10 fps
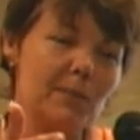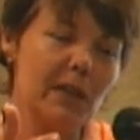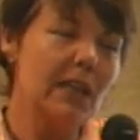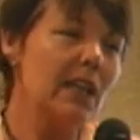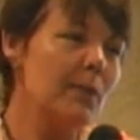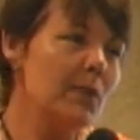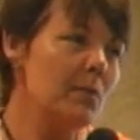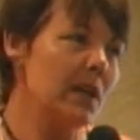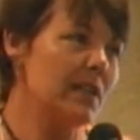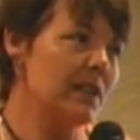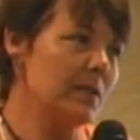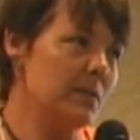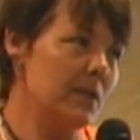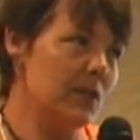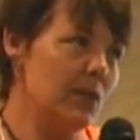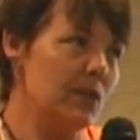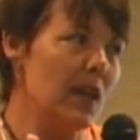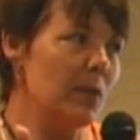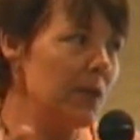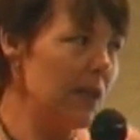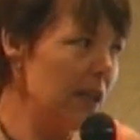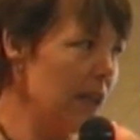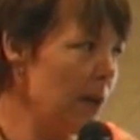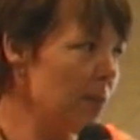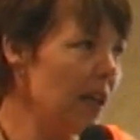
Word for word: picking up the Muslims to now picking up